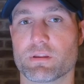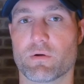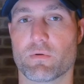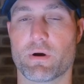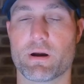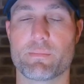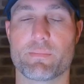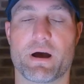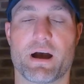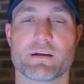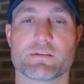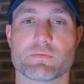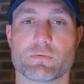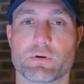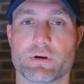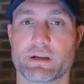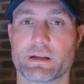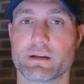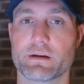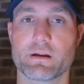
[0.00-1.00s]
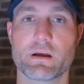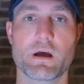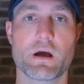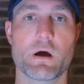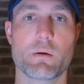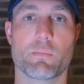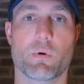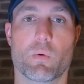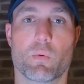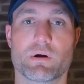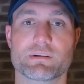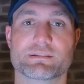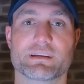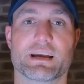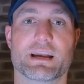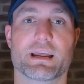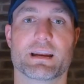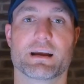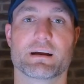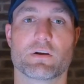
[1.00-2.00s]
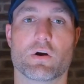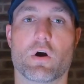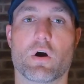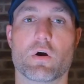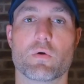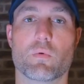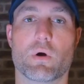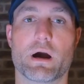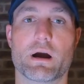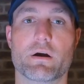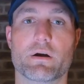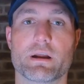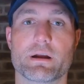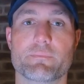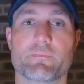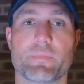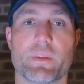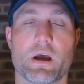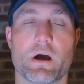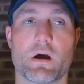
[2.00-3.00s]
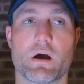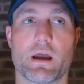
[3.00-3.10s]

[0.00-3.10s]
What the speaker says: the right password in. But once I hardwired it,